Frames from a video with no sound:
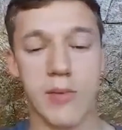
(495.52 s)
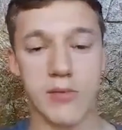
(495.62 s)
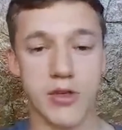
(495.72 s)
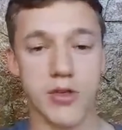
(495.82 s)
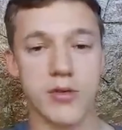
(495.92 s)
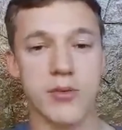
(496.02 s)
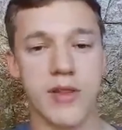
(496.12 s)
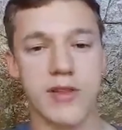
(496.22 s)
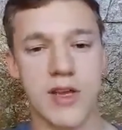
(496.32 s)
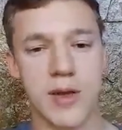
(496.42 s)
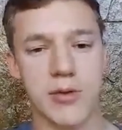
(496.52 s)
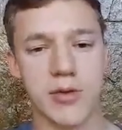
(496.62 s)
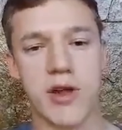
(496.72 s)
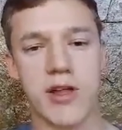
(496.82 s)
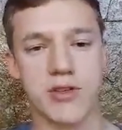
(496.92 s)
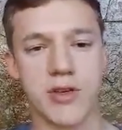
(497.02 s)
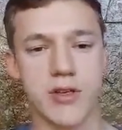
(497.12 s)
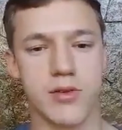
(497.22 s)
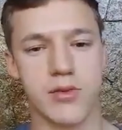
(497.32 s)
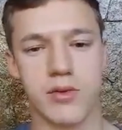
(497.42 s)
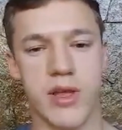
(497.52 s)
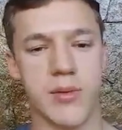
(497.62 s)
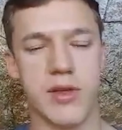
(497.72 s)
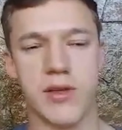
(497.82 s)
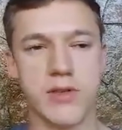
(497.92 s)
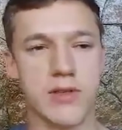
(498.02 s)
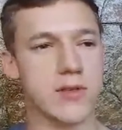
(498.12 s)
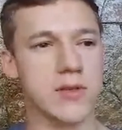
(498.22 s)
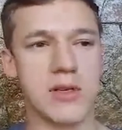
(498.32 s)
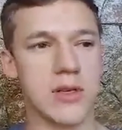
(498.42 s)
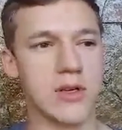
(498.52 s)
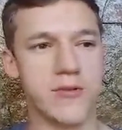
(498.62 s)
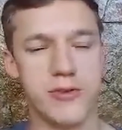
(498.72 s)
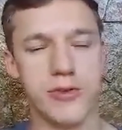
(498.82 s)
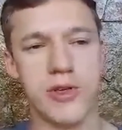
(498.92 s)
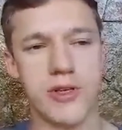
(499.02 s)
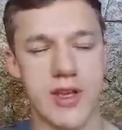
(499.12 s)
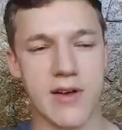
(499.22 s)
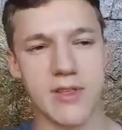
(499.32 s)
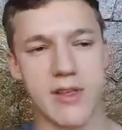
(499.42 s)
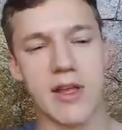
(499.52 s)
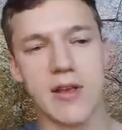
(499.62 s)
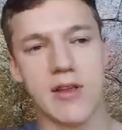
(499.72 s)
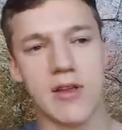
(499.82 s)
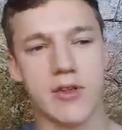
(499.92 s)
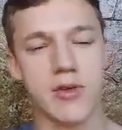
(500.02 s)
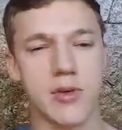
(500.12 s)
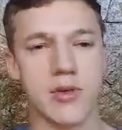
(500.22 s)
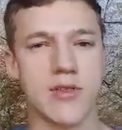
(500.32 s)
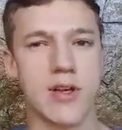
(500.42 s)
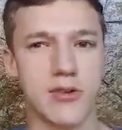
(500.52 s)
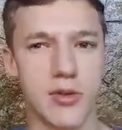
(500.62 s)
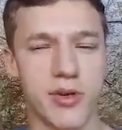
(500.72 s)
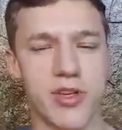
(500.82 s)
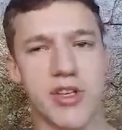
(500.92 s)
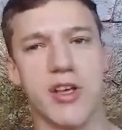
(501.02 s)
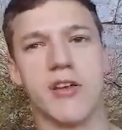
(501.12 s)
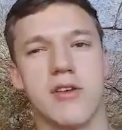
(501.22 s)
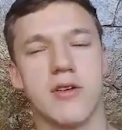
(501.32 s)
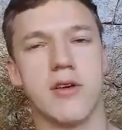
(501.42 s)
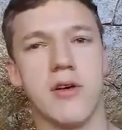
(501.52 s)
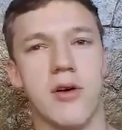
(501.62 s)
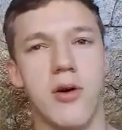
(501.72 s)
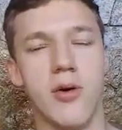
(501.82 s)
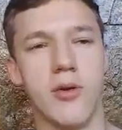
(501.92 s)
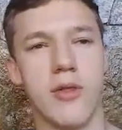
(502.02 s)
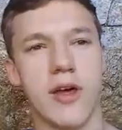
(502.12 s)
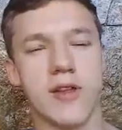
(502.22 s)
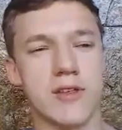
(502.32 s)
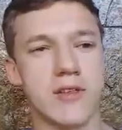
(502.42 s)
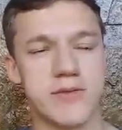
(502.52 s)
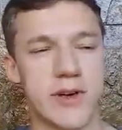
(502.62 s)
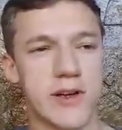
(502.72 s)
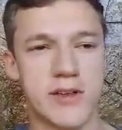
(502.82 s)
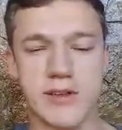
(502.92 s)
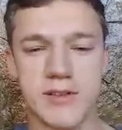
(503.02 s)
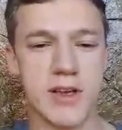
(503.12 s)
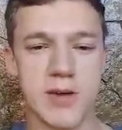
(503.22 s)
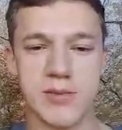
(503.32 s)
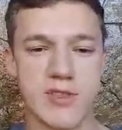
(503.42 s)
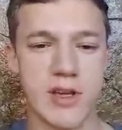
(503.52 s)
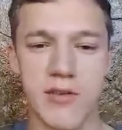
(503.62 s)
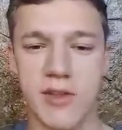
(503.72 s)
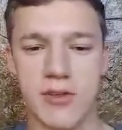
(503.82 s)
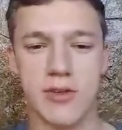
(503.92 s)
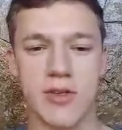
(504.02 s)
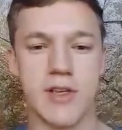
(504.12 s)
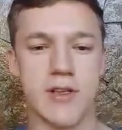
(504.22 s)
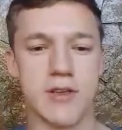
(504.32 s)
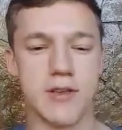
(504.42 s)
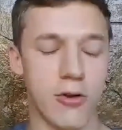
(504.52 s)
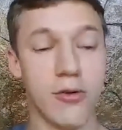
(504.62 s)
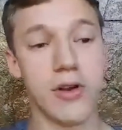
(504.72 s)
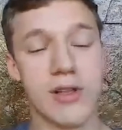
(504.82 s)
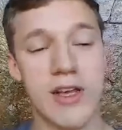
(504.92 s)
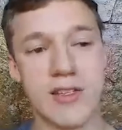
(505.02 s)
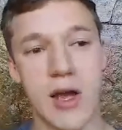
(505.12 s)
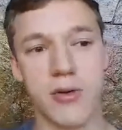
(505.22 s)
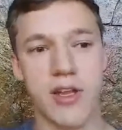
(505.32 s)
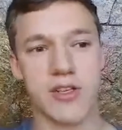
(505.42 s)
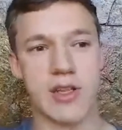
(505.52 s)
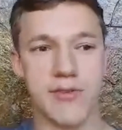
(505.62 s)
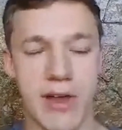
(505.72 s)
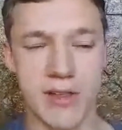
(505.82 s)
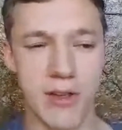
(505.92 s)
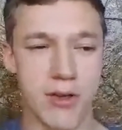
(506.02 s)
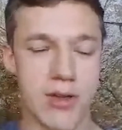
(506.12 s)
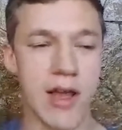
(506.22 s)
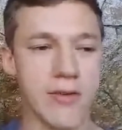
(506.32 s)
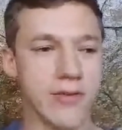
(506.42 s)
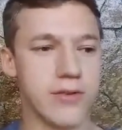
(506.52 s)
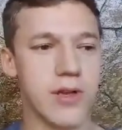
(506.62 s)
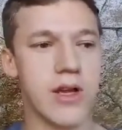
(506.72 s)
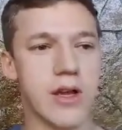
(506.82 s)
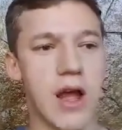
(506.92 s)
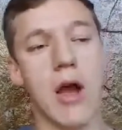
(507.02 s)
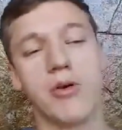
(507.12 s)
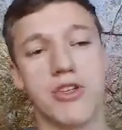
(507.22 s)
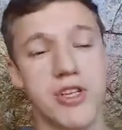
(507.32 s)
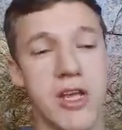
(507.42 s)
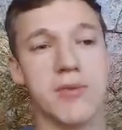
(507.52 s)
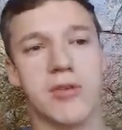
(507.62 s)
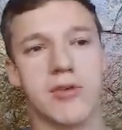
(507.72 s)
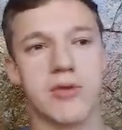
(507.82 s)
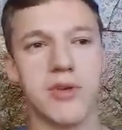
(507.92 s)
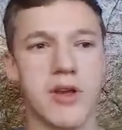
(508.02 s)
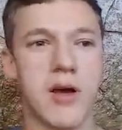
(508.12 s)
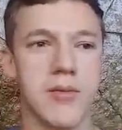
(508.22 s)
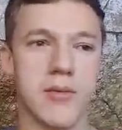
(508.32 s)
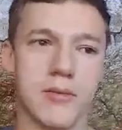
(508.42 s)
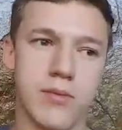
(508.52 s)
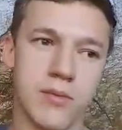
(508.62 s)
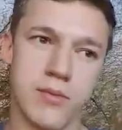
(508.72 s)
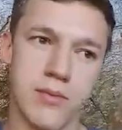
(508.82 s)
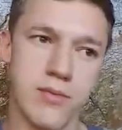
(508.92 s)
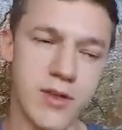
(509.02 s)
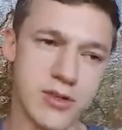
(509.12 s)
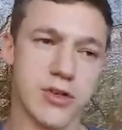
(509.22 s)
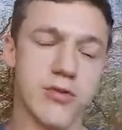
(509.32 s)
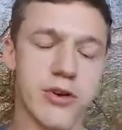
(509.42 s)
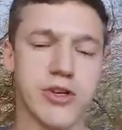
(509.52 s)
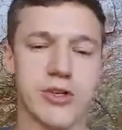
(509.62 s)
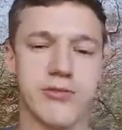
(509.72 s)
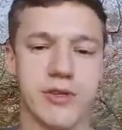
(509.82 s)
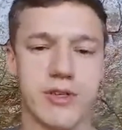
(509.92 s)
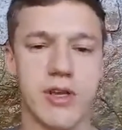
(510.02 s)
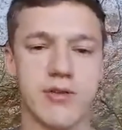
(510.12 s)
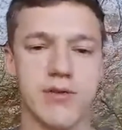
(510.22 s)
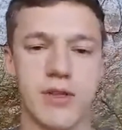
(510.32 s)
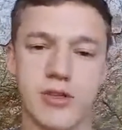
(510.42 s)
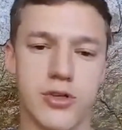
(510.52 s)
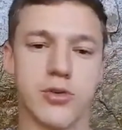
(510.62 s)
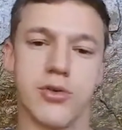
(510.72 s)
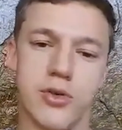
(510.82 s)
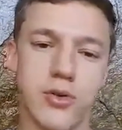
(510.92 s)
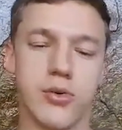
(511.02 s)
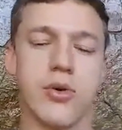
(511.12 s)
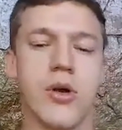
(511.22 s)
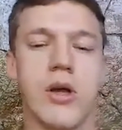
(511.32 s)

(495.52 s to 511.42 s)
I'm sure by the time you graduate, or maybe even a few years after that, you'll start to appreciate all that fun and dumb stuff that you did. And you'll realize how it actually affected your life, how it shaped you to become the true version of yourself, the true you.